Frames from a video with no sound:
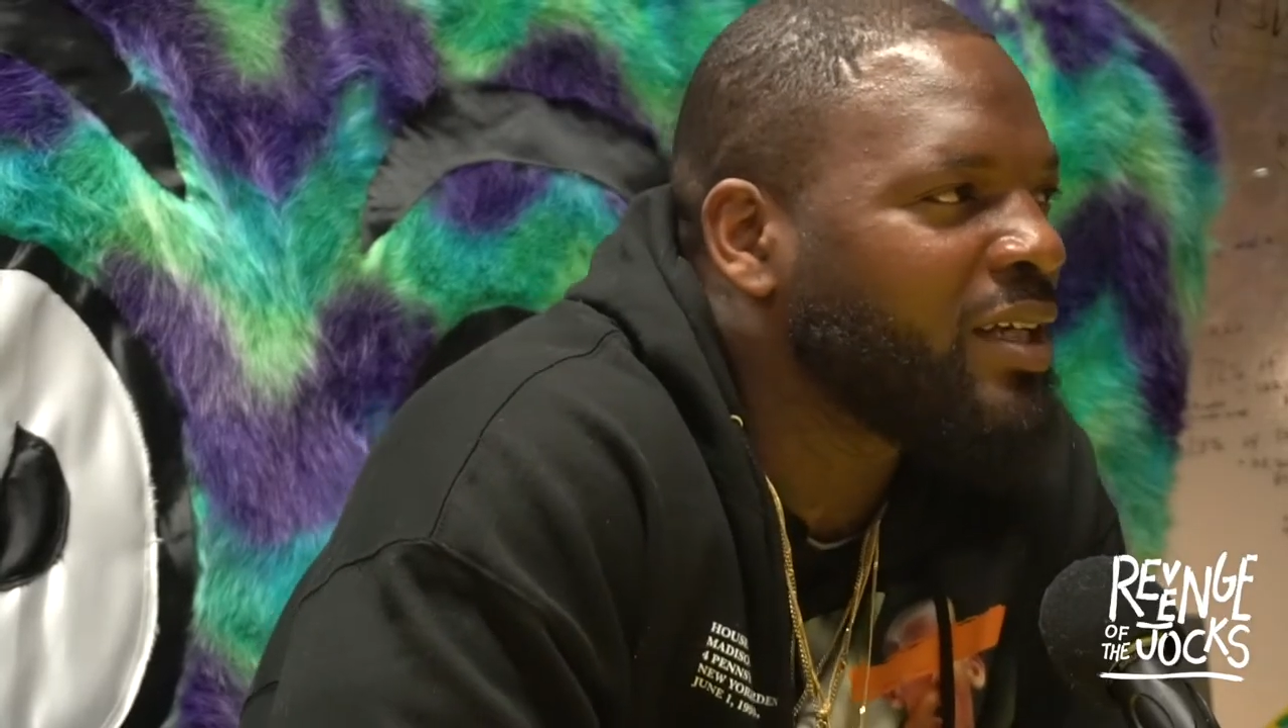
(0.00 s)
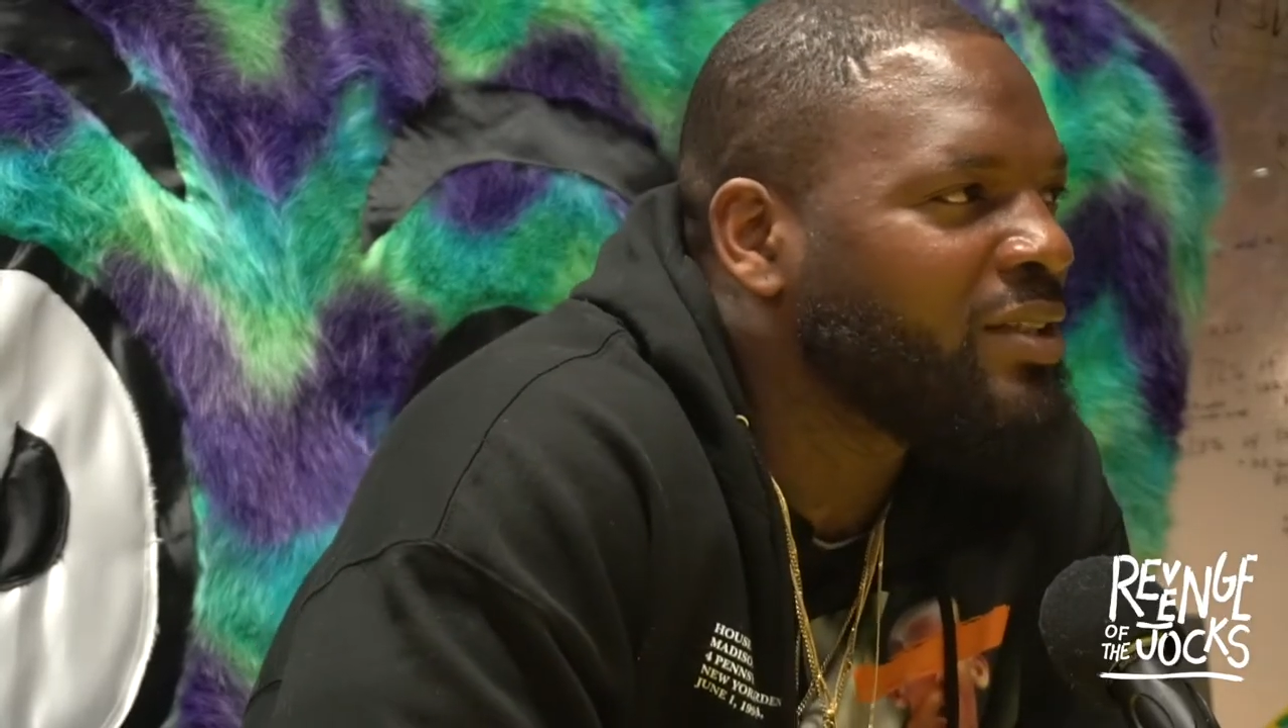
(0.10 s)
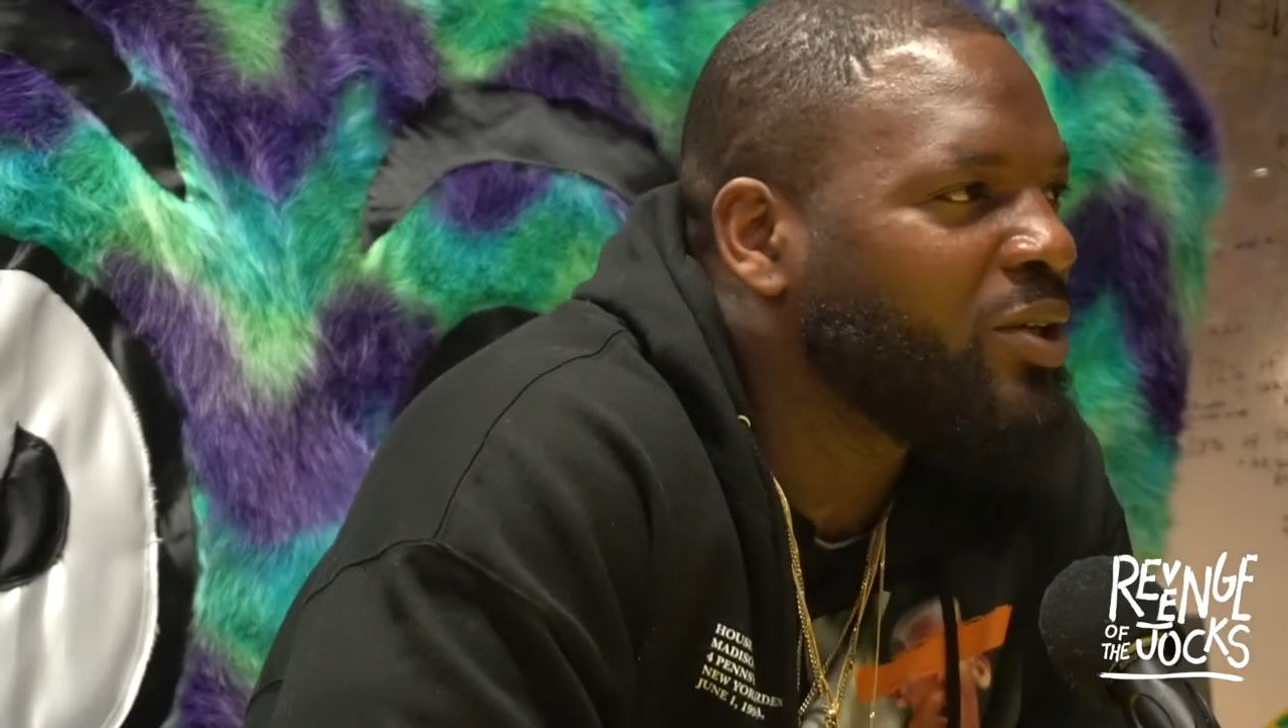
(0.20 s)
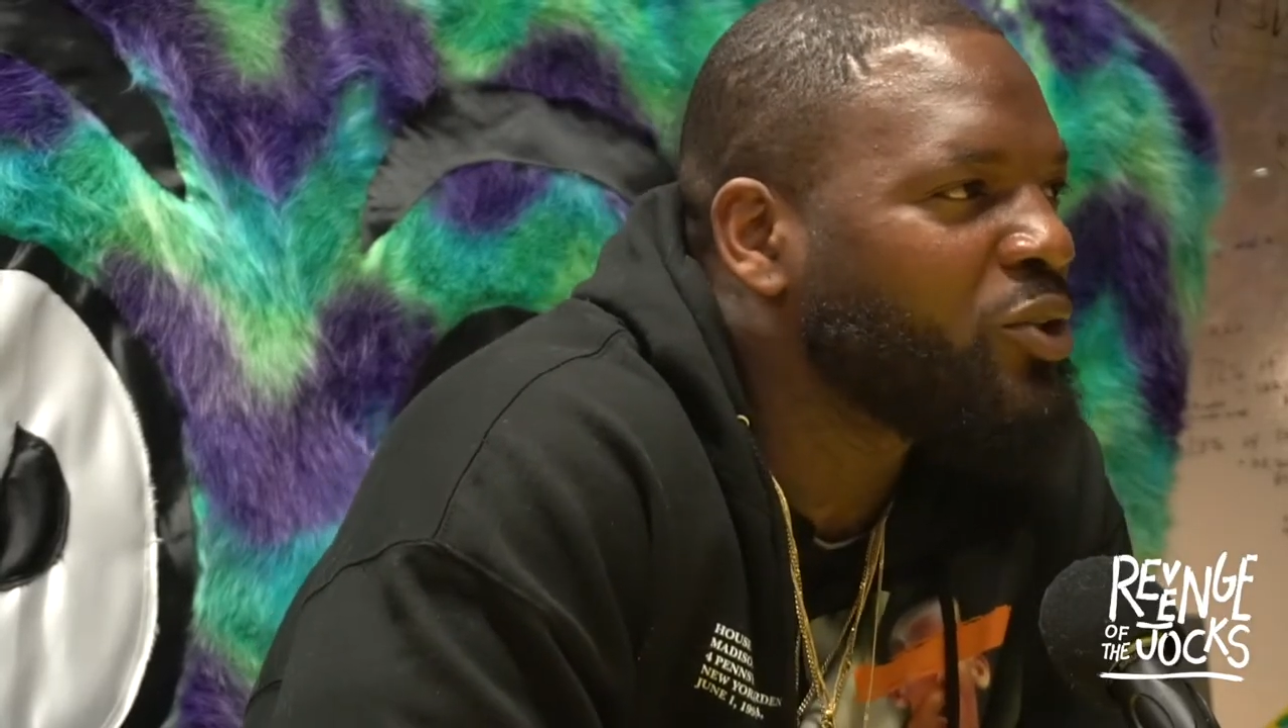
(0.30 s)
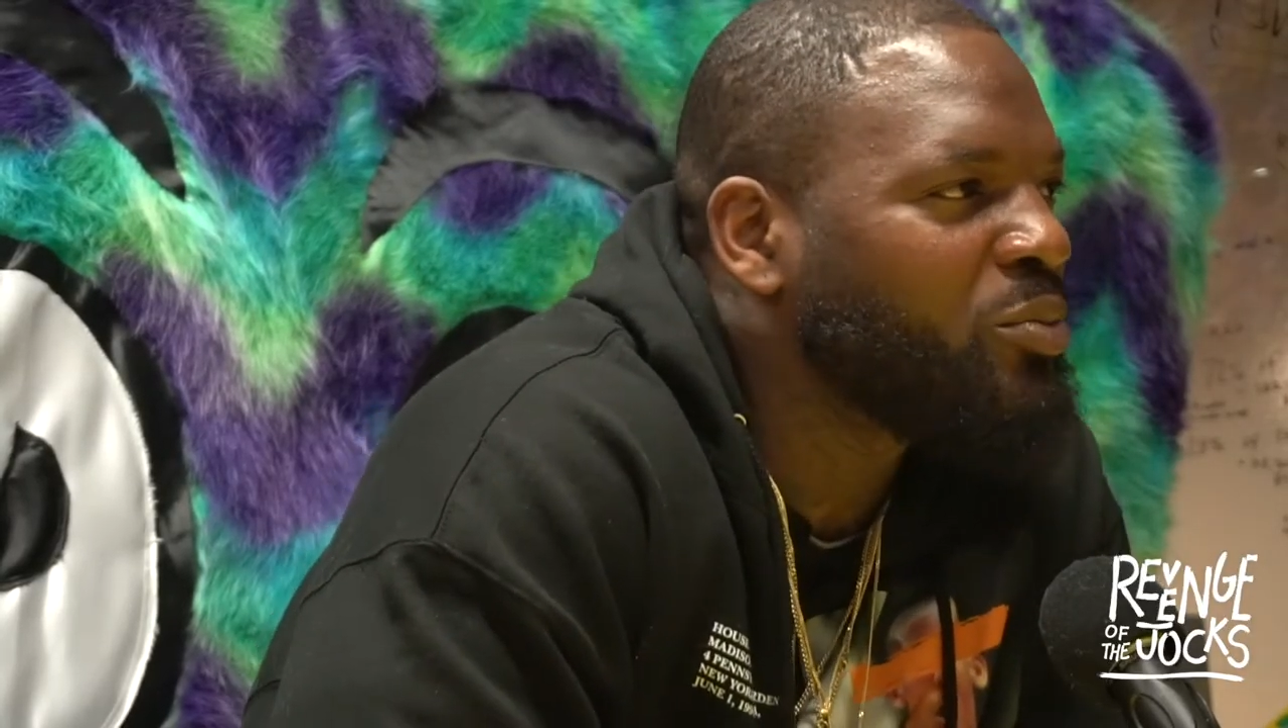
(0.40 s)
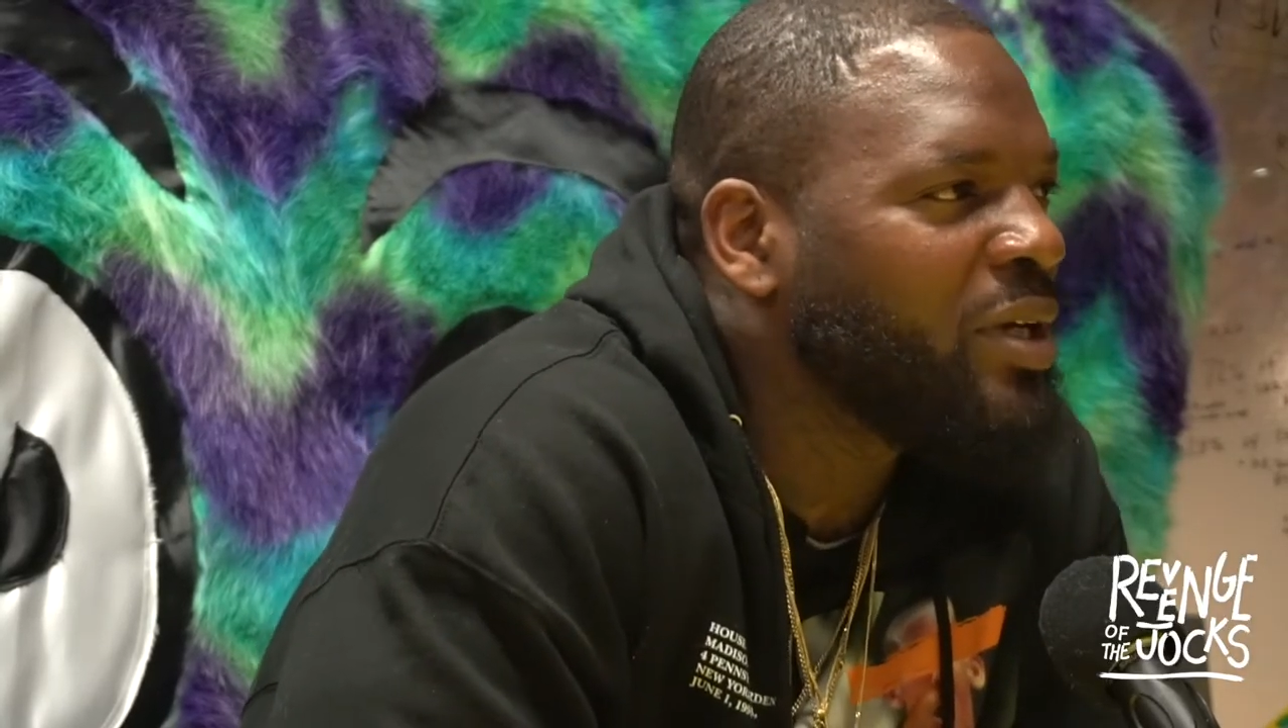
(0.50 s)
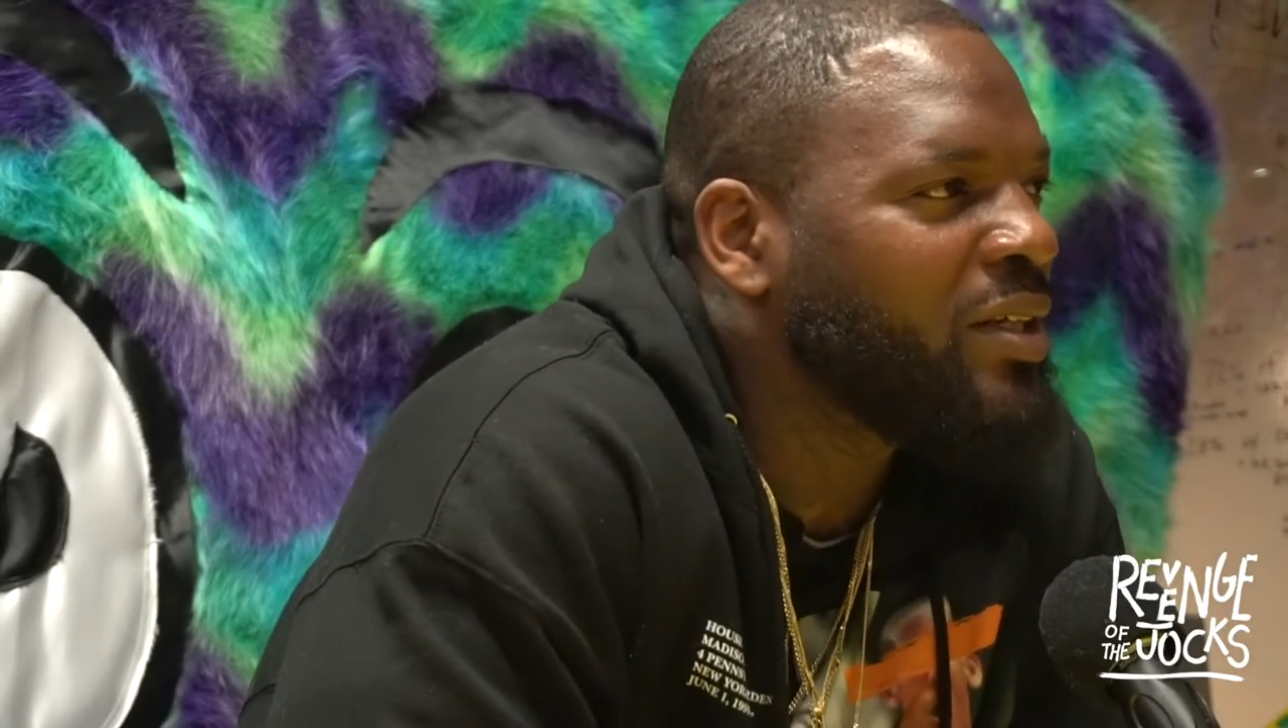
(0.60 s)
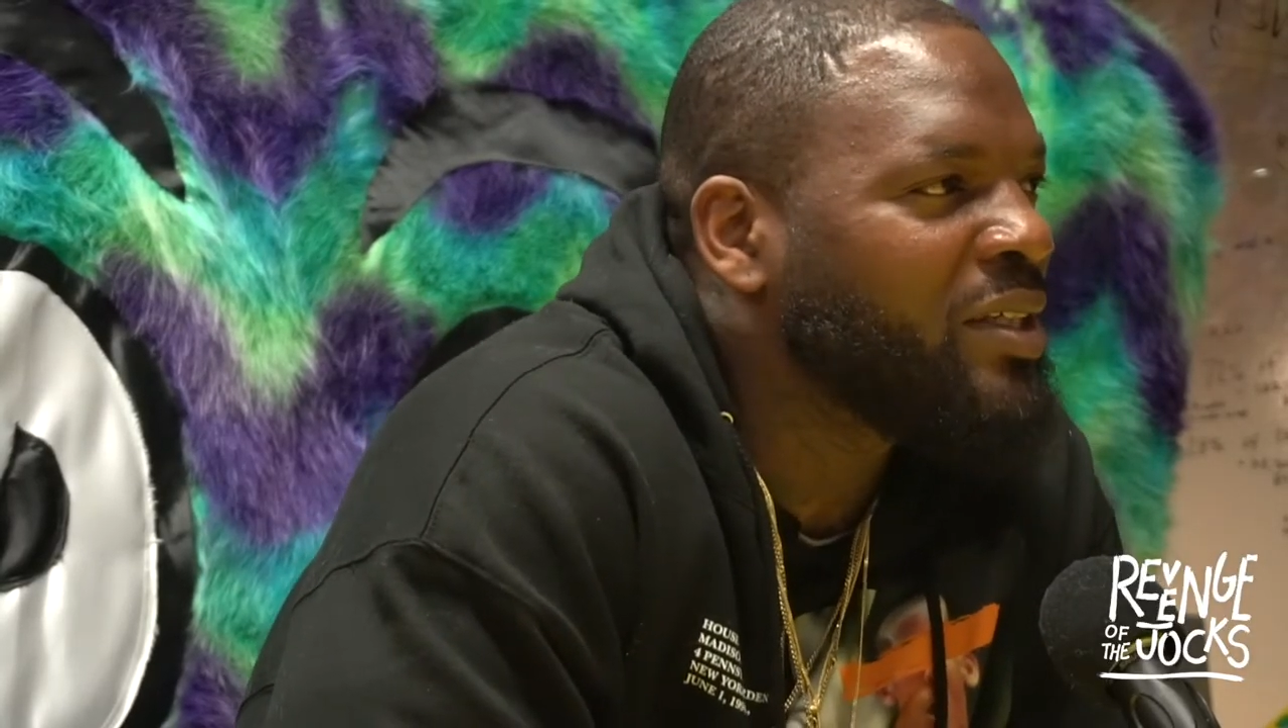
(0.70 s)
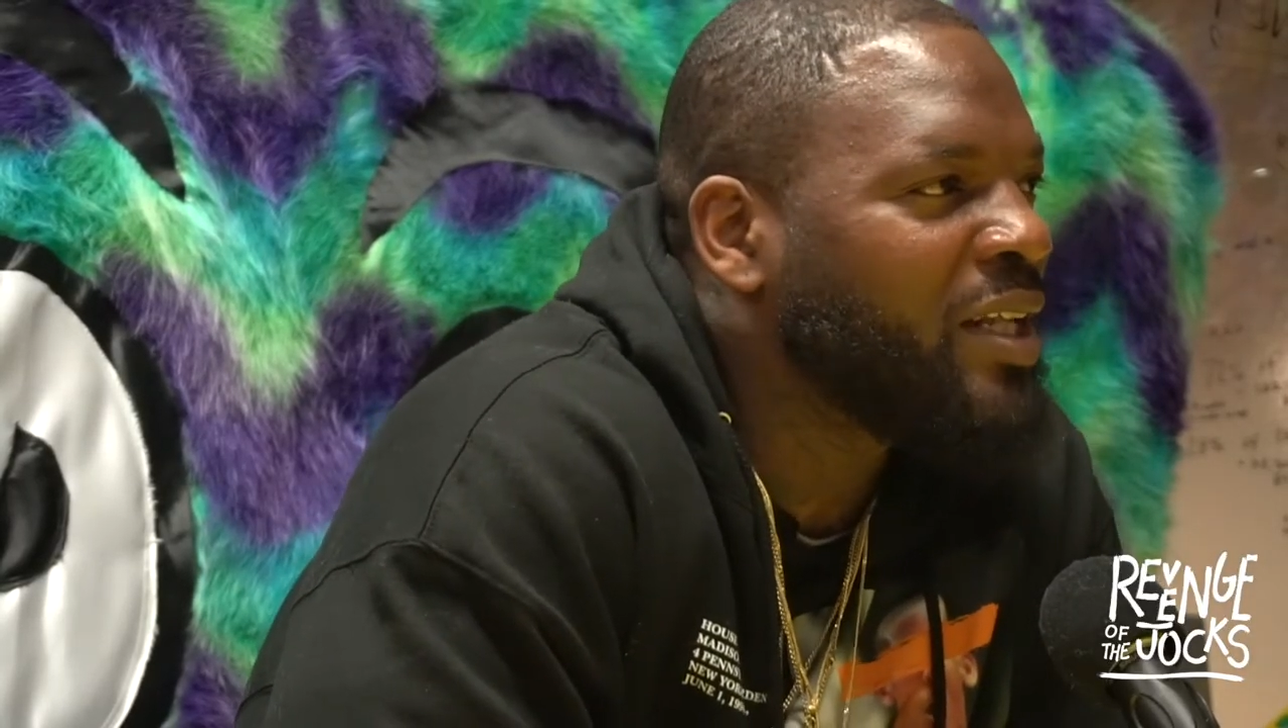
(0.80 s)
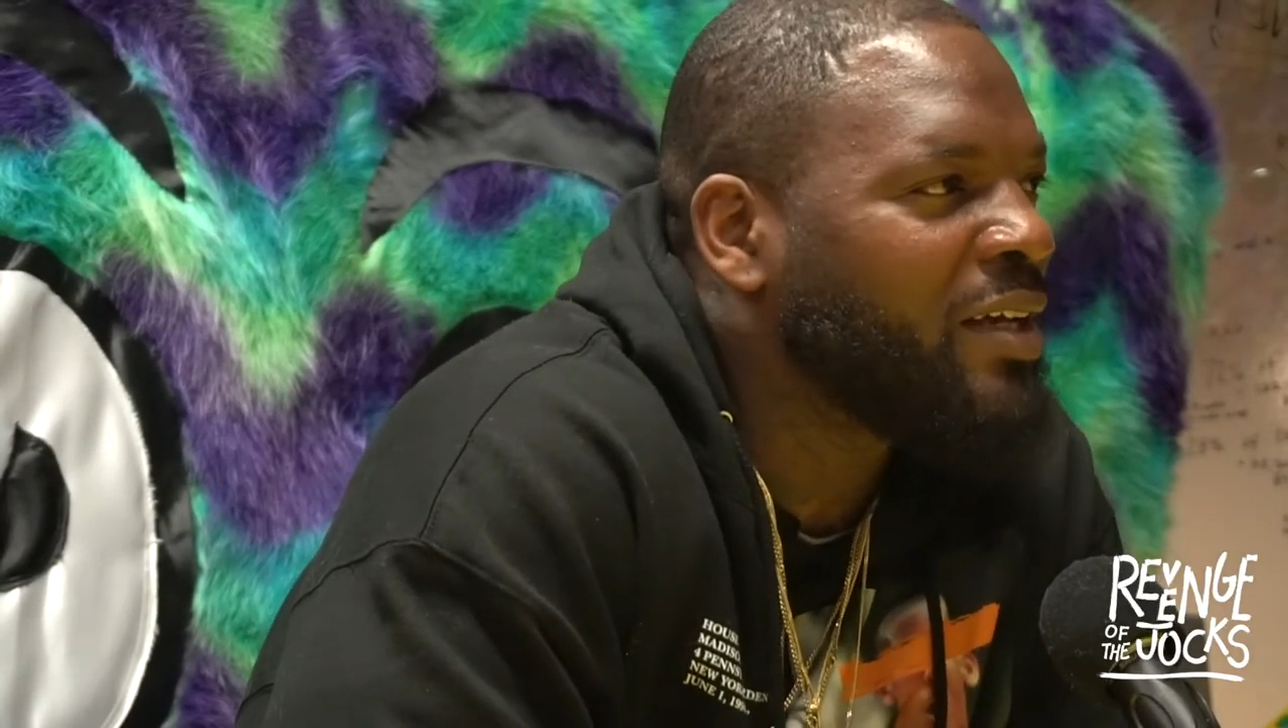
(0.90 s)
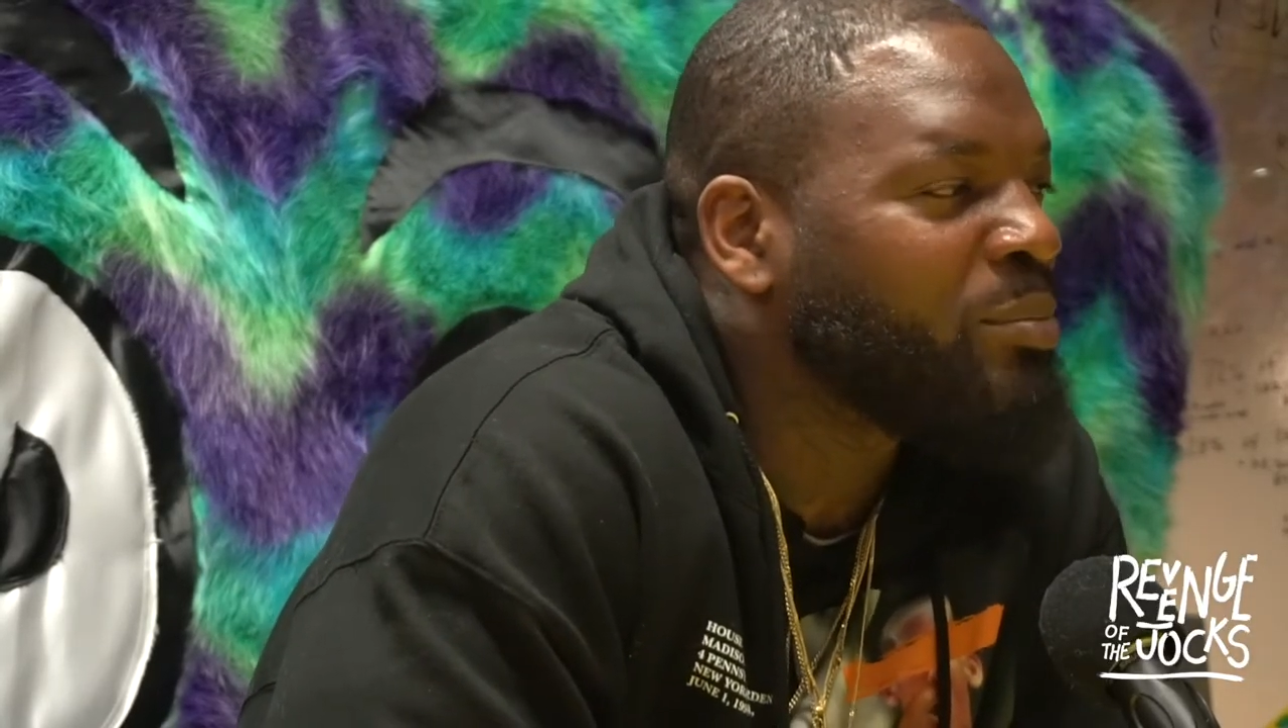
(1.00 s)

look at social media